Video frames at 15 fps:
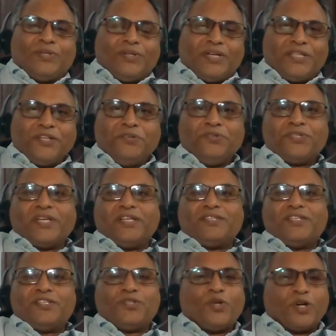So other
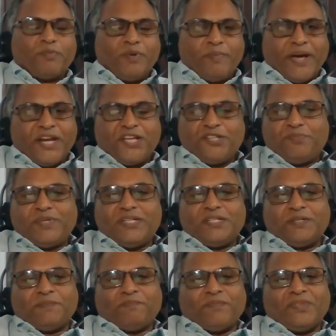use case is document
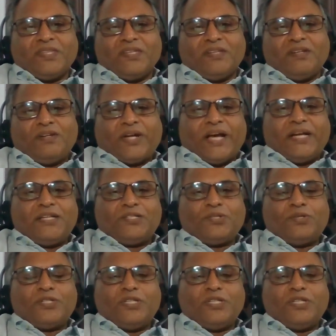management, right?